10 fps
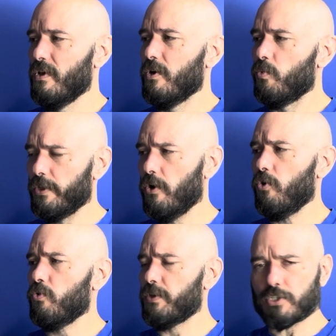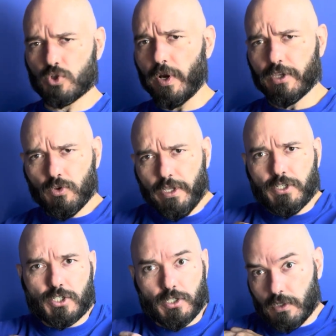We know that
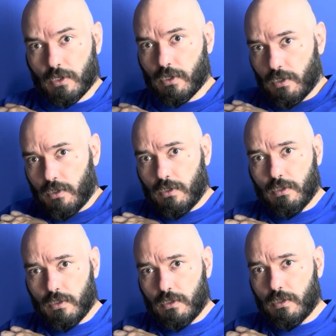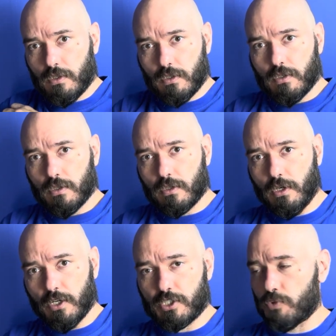strangulation
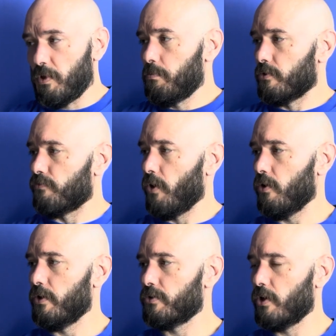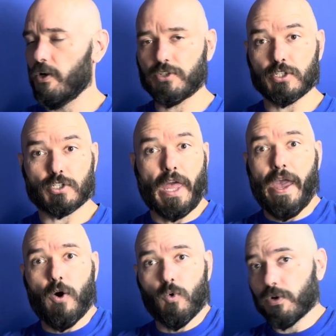causes people to fall unconscious
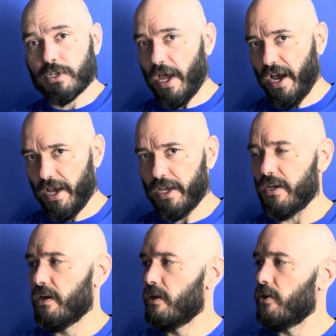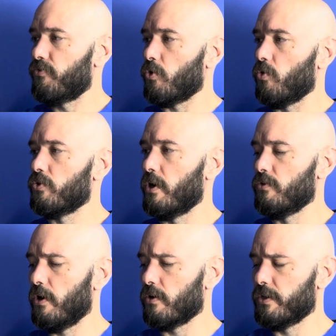or die if you hold on
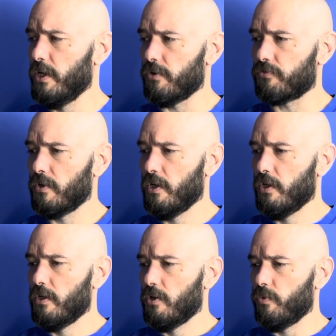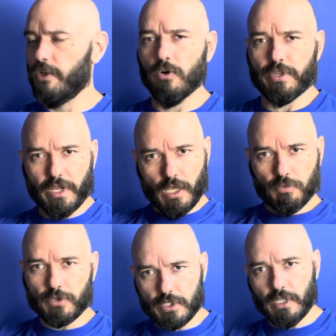long enough. We know that
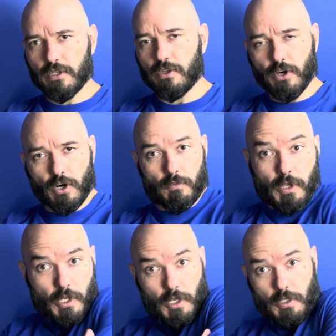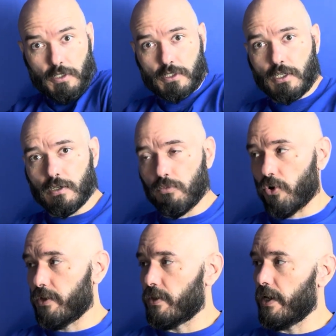hyperextending the arm is going to
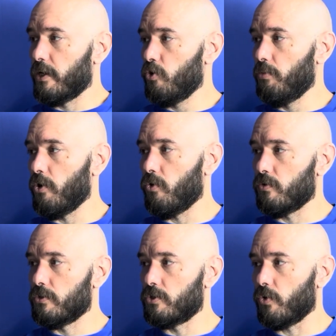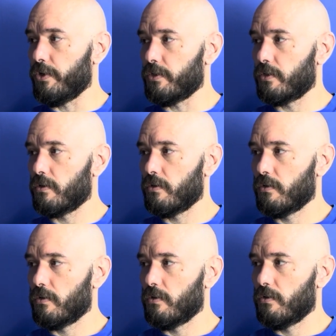break that elbow joint,
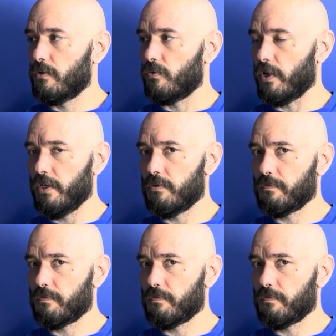right?